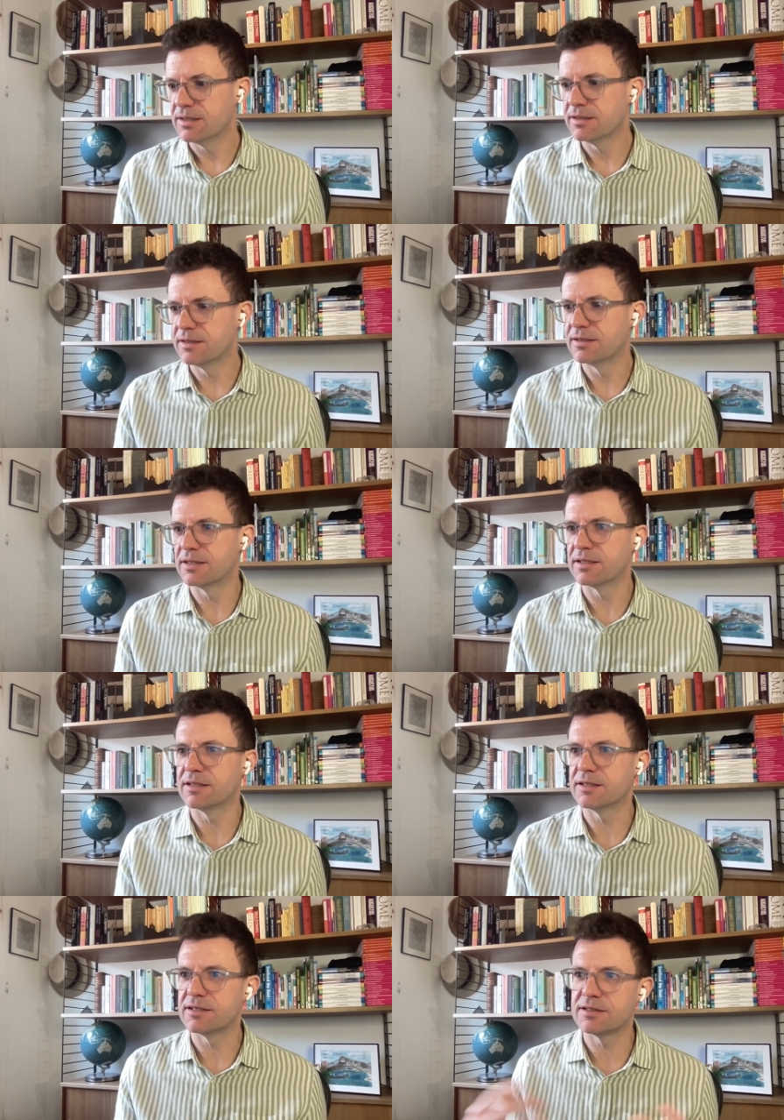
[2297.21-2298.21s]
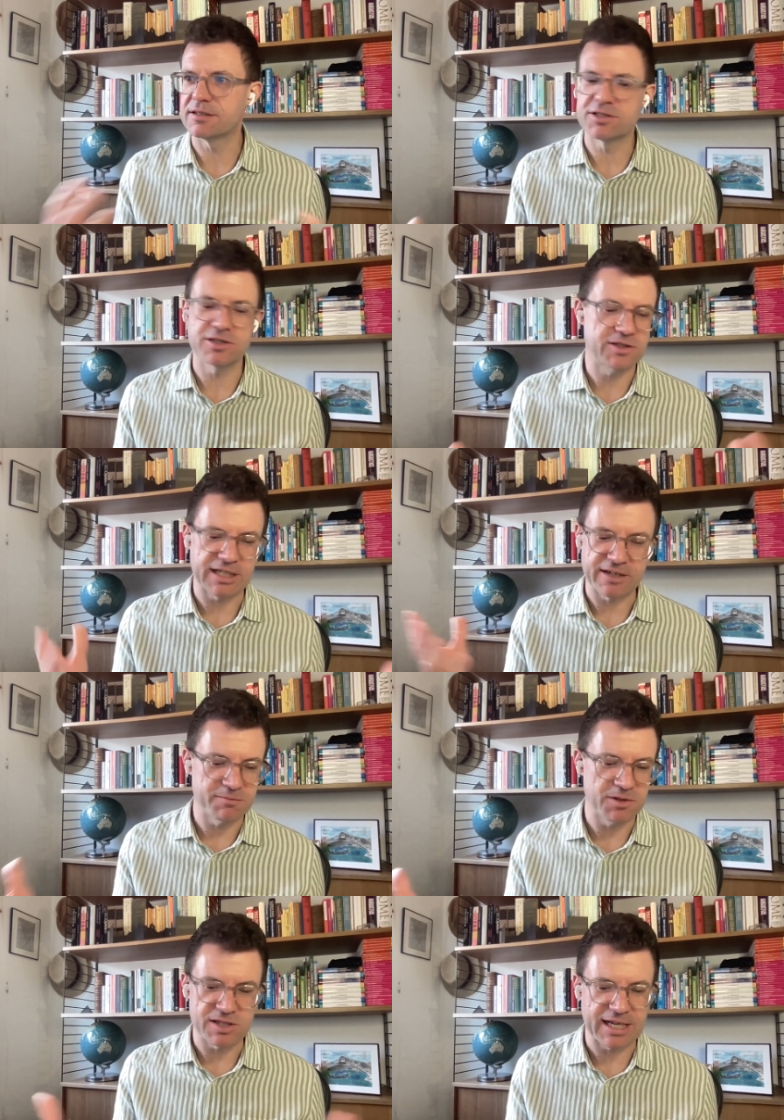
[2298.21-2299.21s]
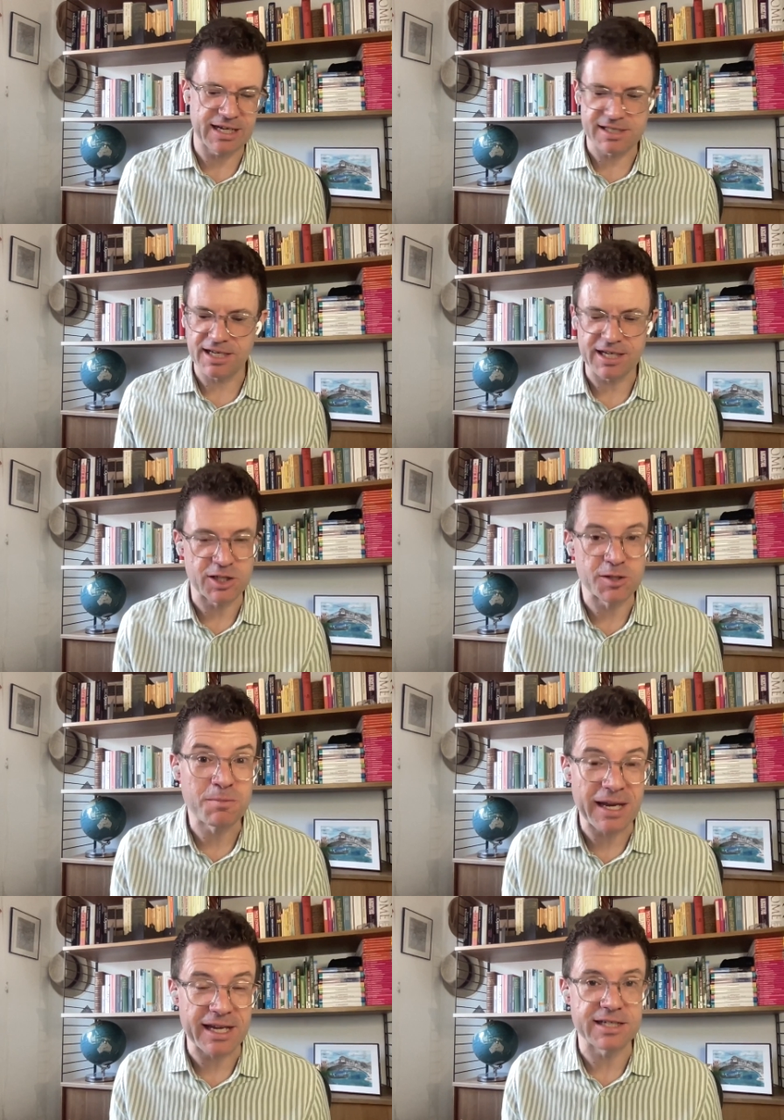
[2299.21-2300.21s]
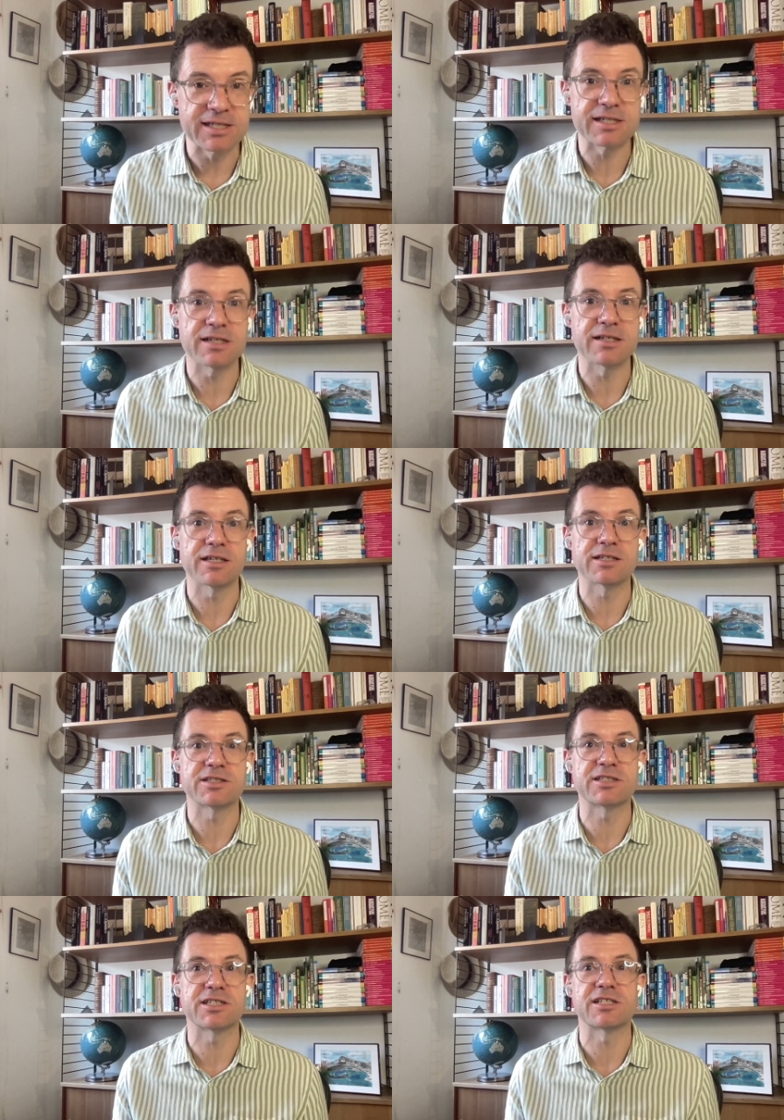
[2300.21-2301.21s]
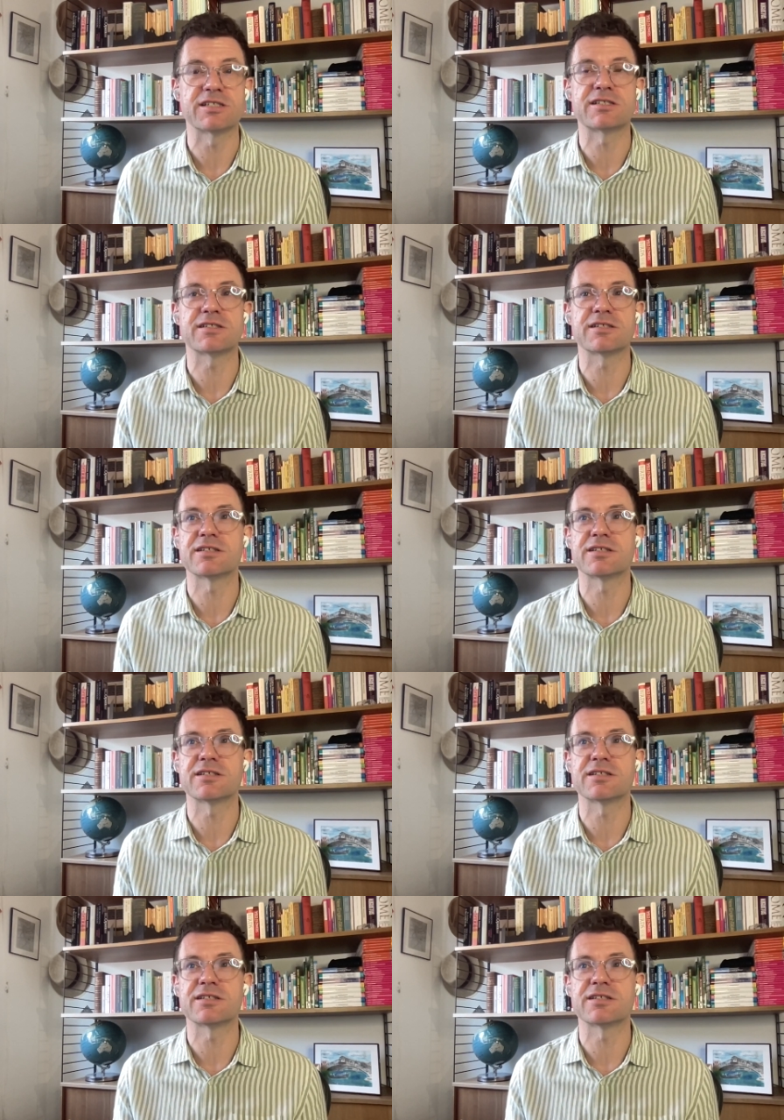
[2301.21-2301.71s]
the shooting of music in a certain space that just